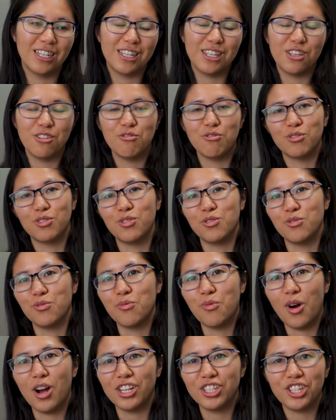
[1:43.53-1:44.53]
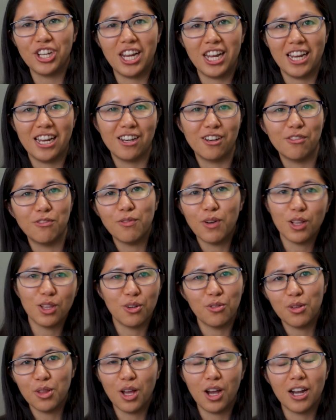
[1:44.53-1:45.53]
you to watch and
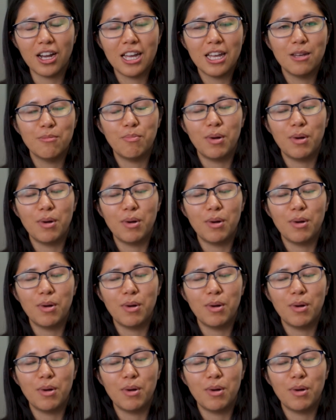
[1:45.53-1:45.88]
follow along.